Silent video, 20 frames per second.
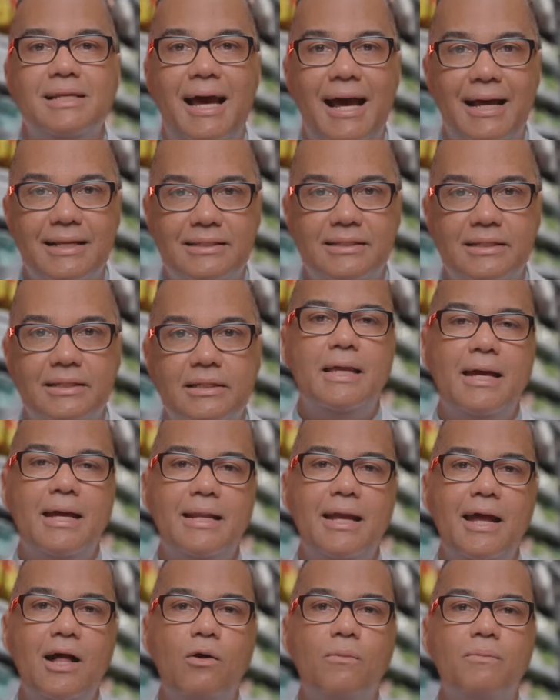acid can
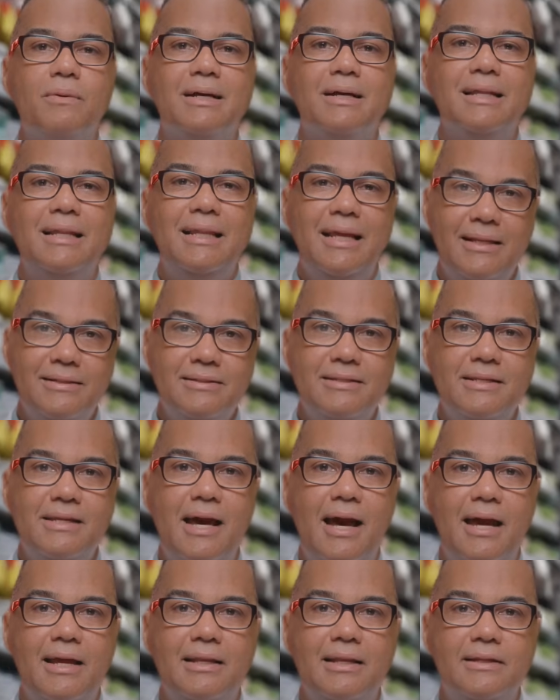help cleanse the
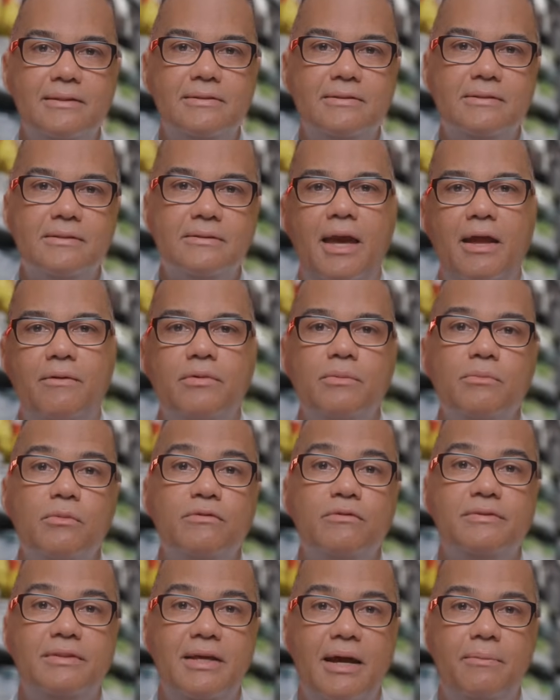eyelids and
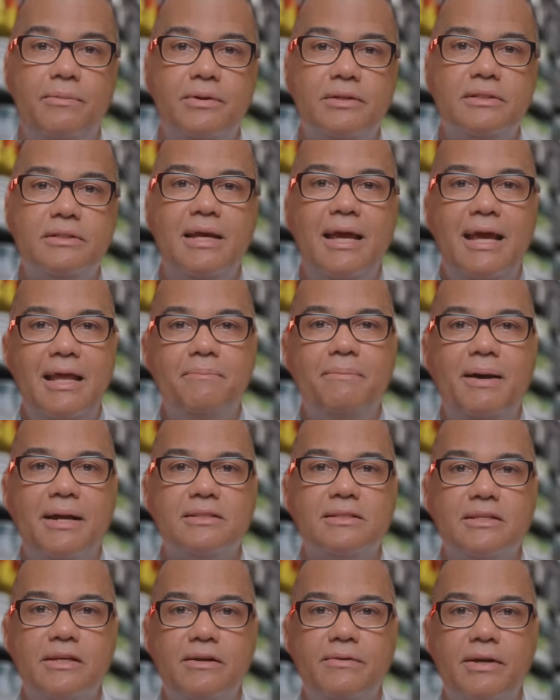remove debris and
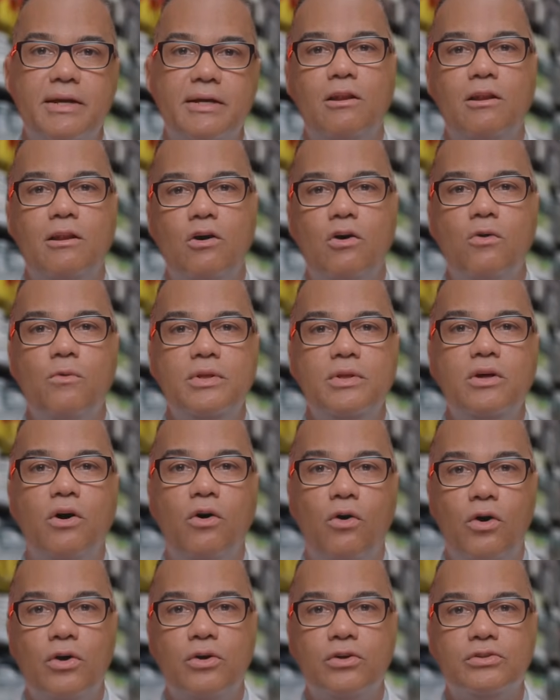bacteria, along with the
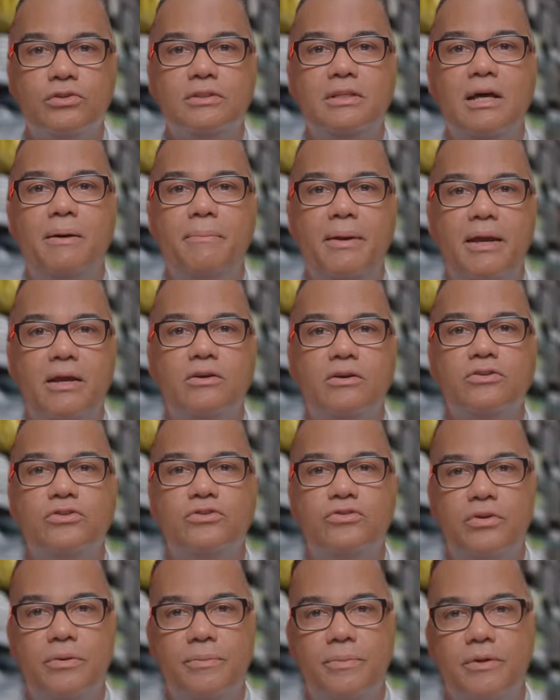oils that may
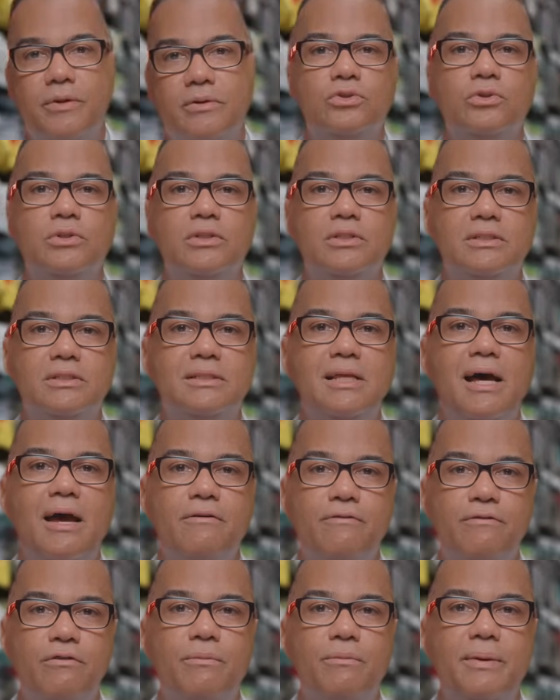contribute to the STYE
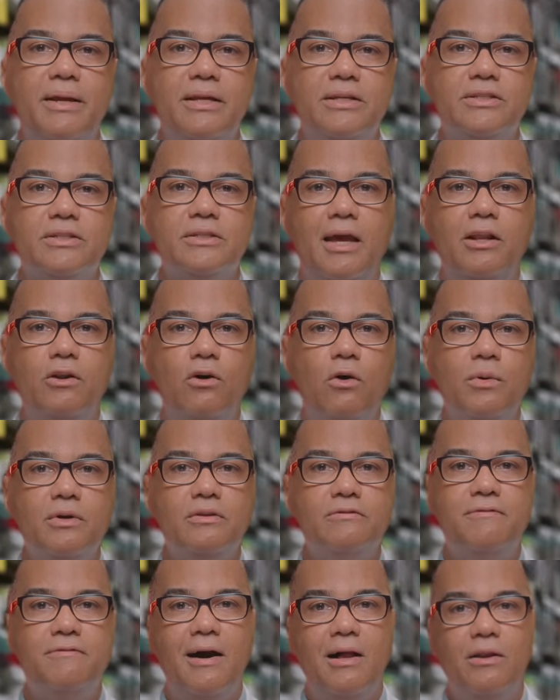formation. And
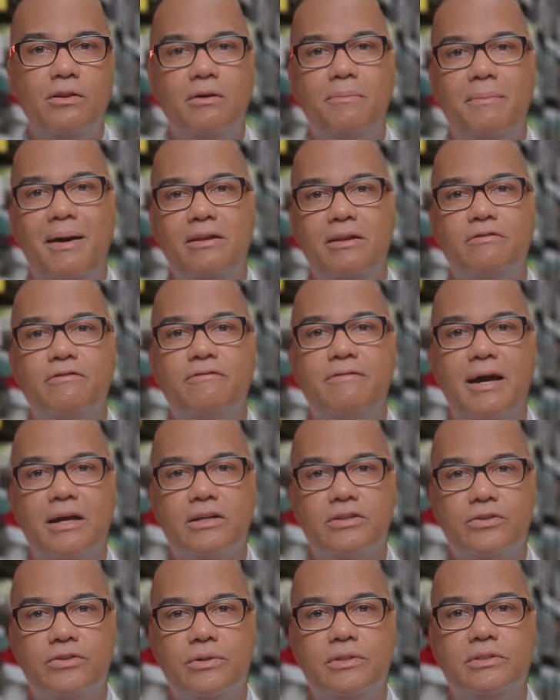always follow the
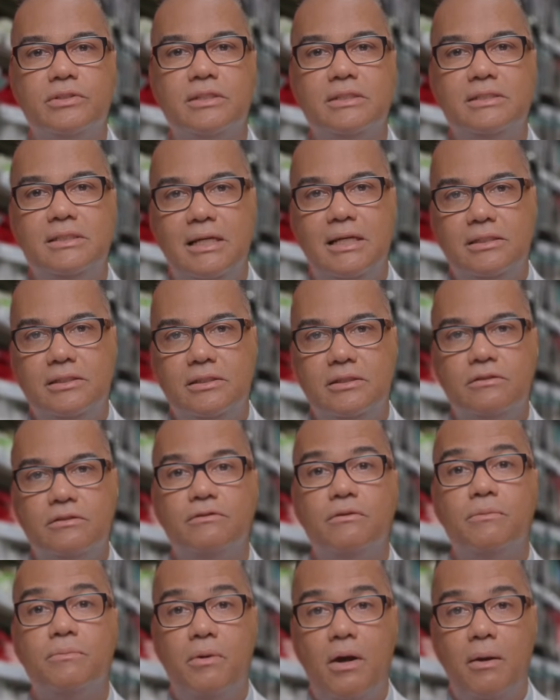manufacturer's suggestions
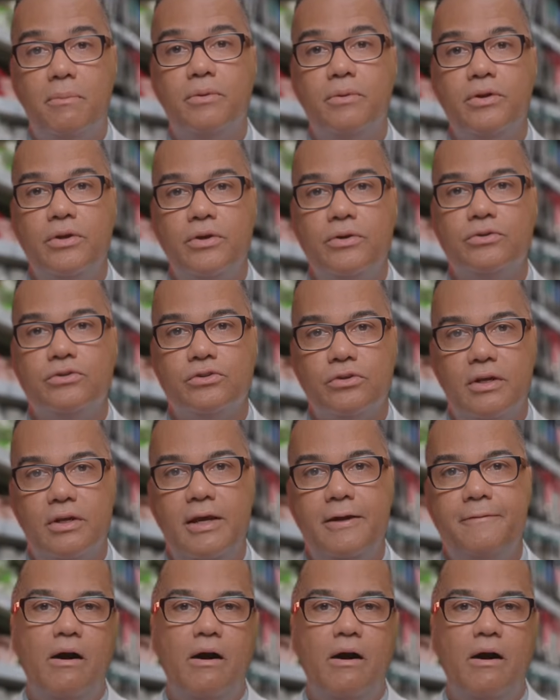for proper use, okay?